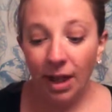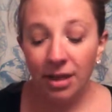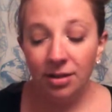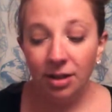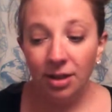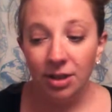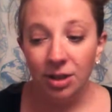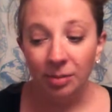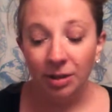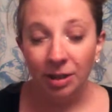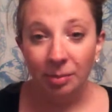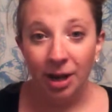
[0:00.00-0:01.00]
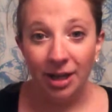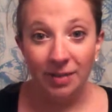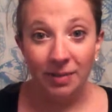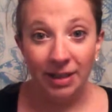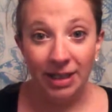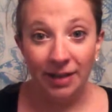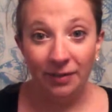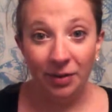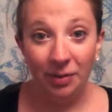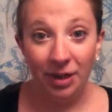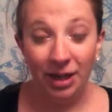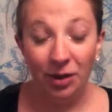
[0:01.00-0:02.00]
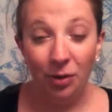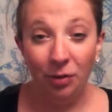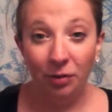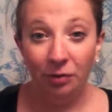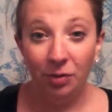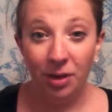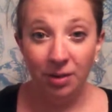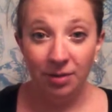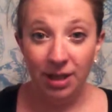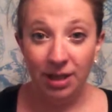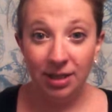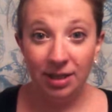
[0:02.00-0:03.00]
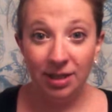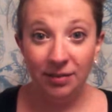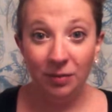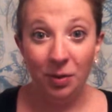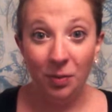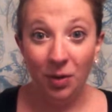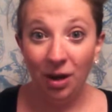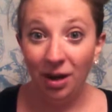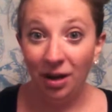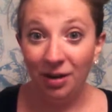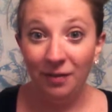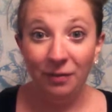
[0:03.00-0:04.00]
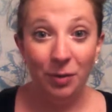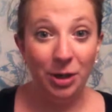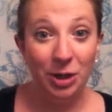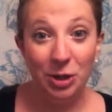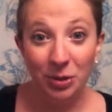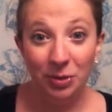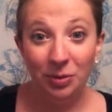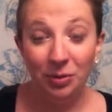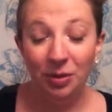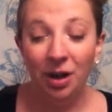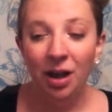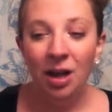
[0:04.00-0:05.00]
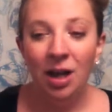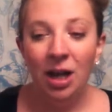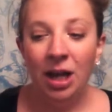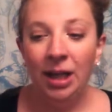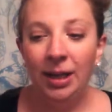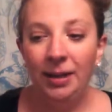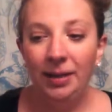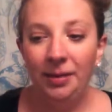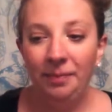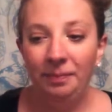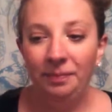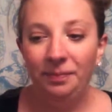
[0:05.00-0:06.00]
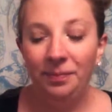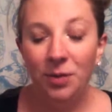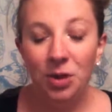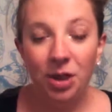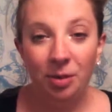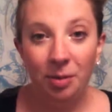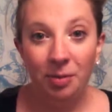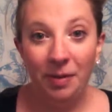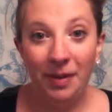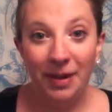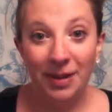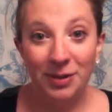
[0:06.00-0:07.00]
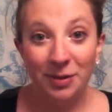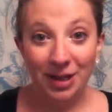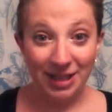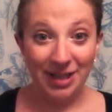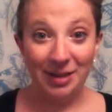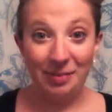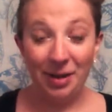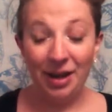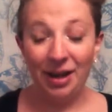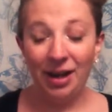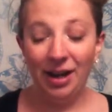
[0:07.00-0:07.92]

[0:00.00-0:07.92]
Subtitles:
As long as humanly possible. I definitely want to get over 40 weeks, 41, 42, which I know people think is crazy, but